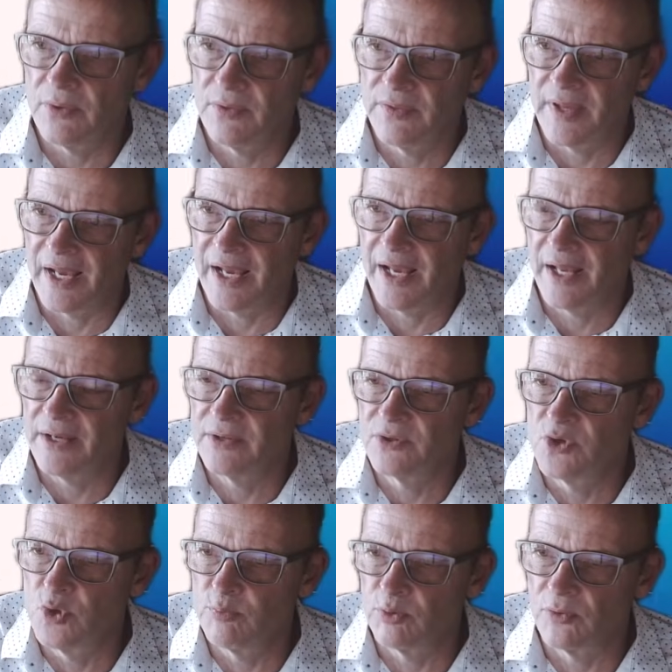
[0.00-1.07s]
that
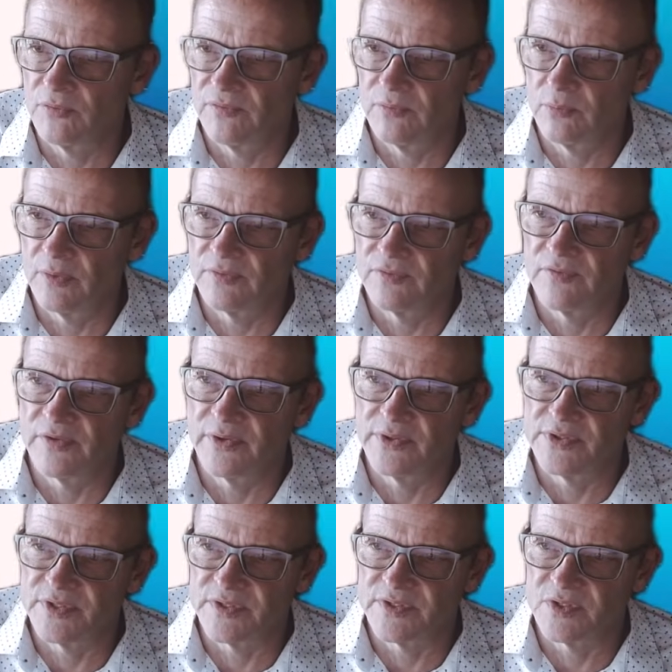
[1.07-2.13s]
Cooper River
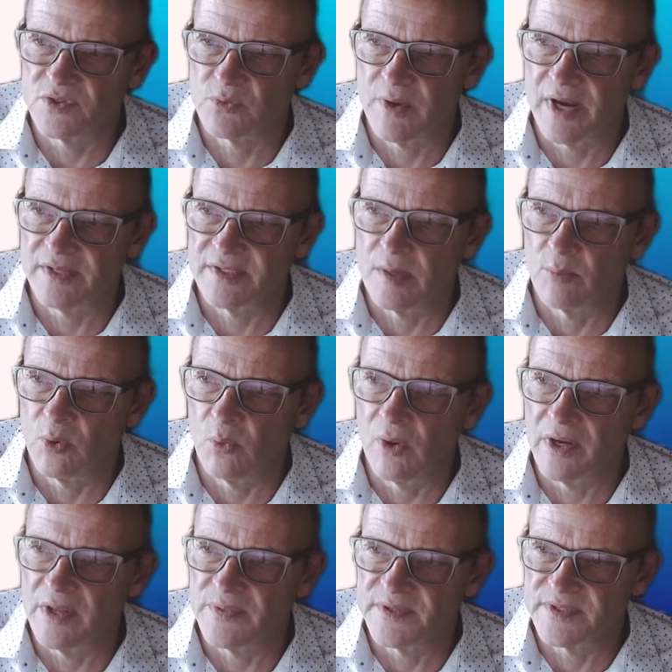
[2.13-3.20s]
Villages is ranked #1
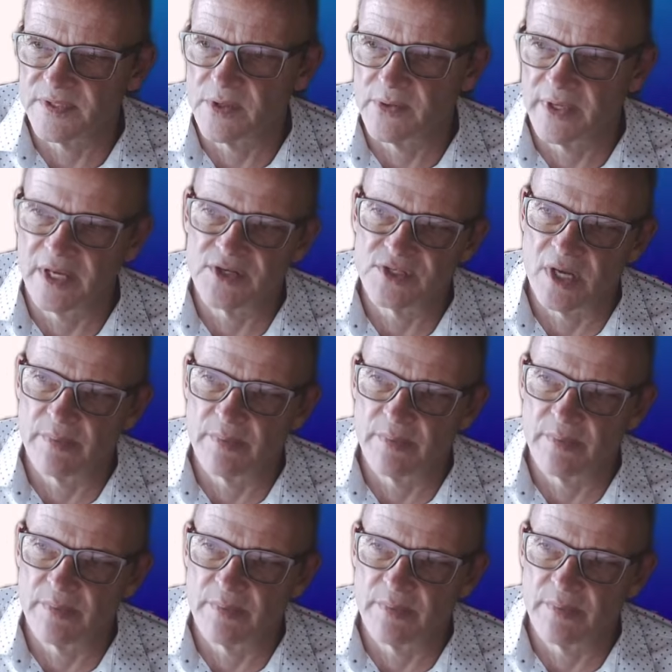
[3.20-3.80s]
at this location.